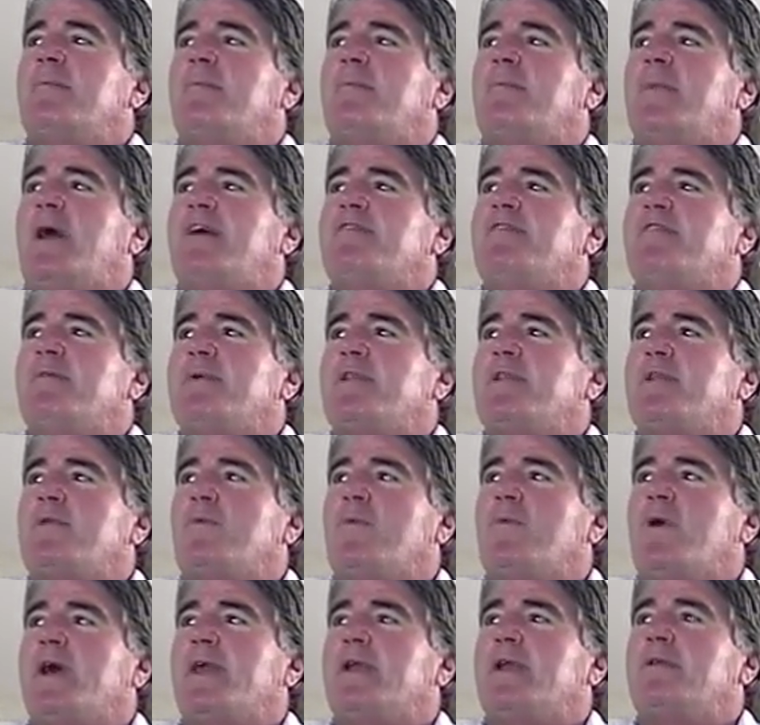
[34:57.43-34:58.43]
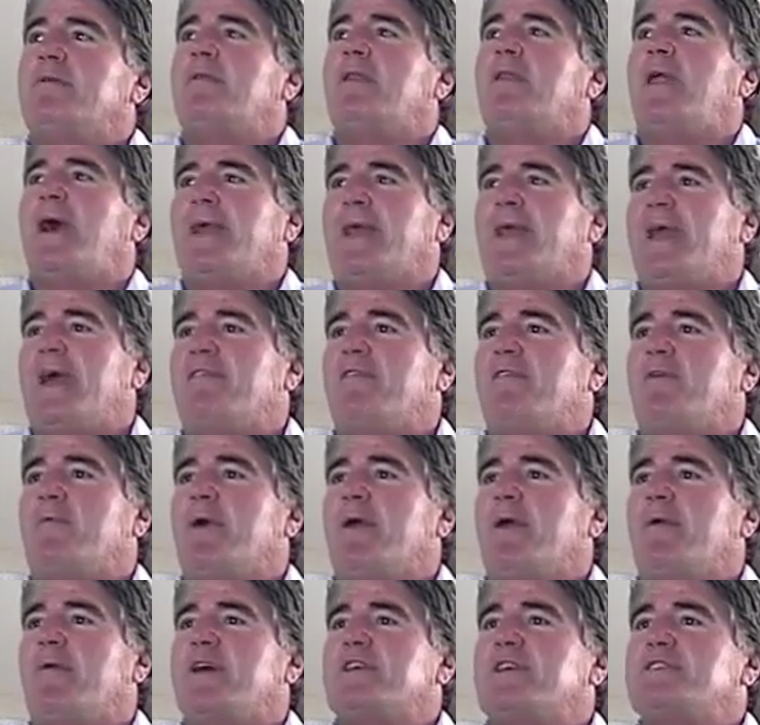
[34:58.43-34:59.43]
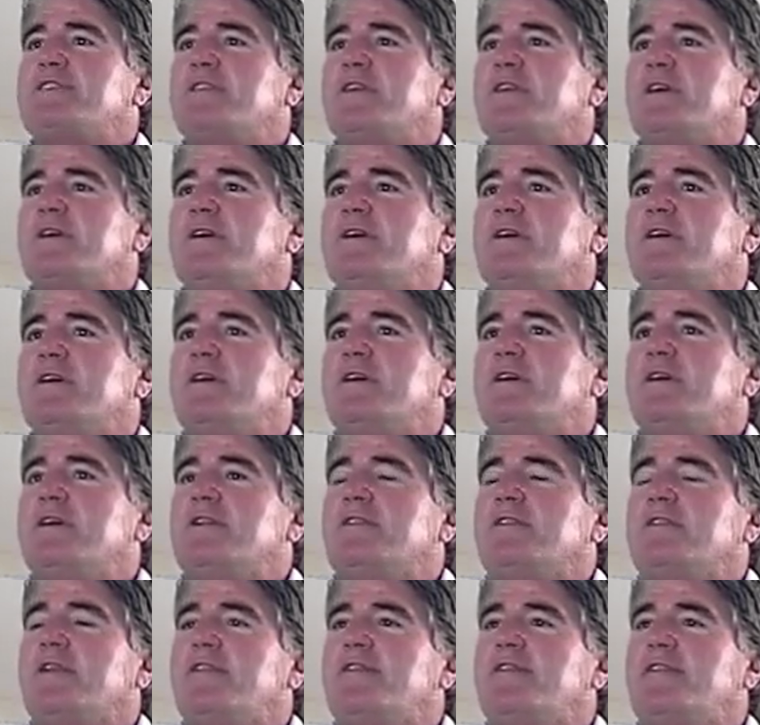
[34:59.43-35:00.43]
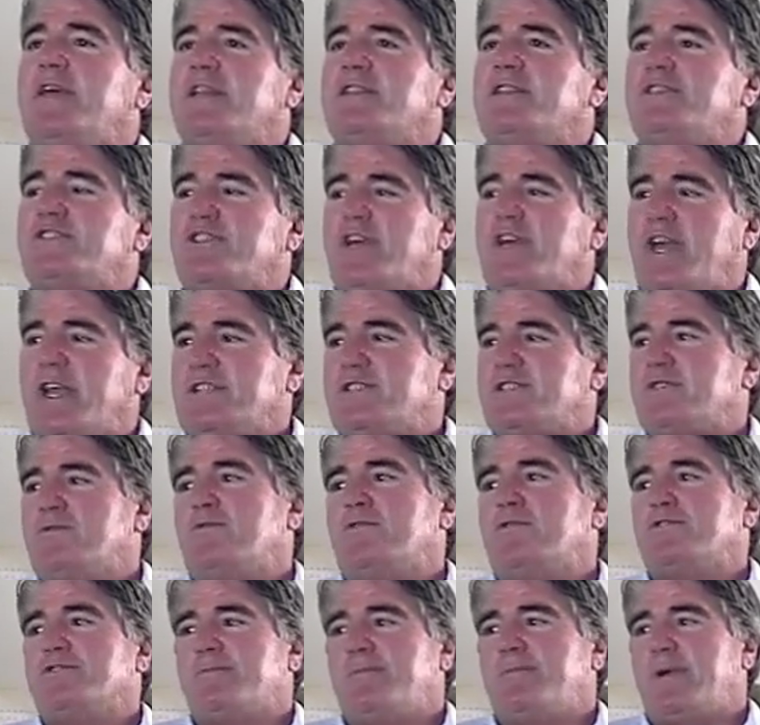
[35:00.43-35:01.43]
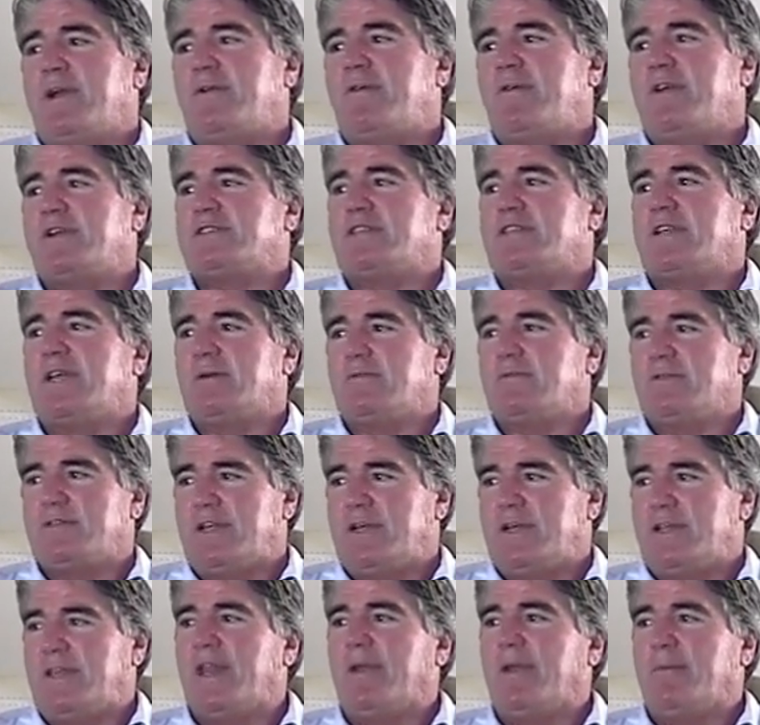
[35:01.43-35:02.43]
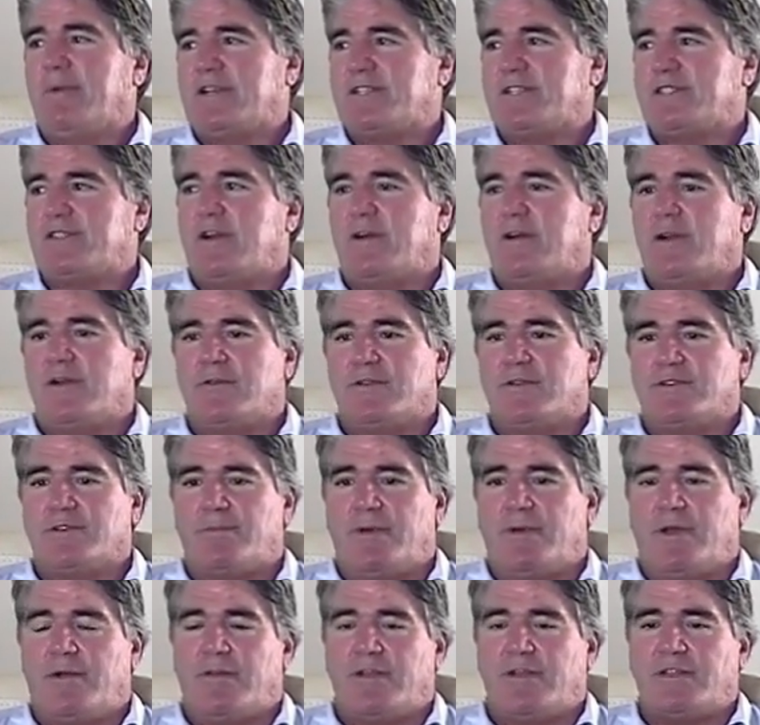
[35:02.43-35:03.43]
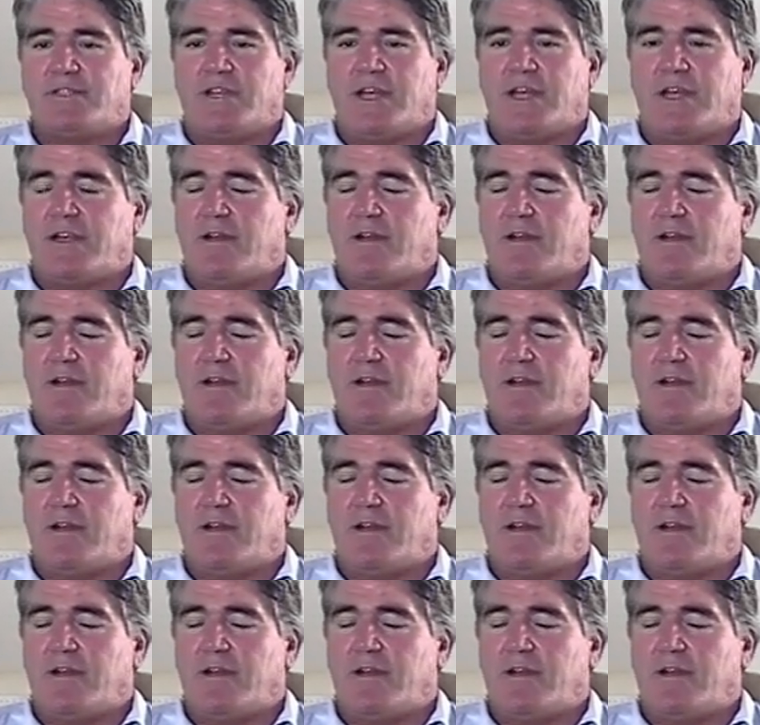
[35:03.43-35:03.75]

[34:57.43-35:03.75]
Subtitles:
heavy middleweight, light heavyweight wrestler that then changed to All Japan Wrestling. He was then a big star in All Japan Wrestling. I